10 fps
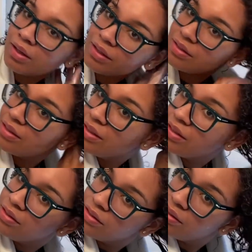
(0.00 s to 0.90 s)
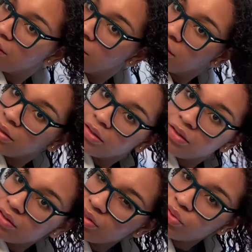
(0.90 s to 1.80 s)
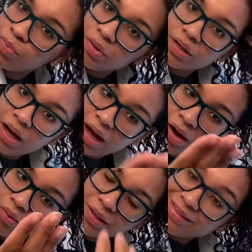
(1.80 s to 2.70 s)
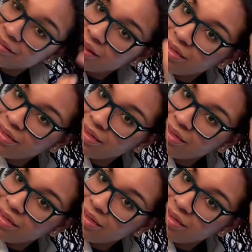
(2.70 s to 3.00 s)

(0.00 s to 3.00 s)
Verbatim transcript: it does spread out. It's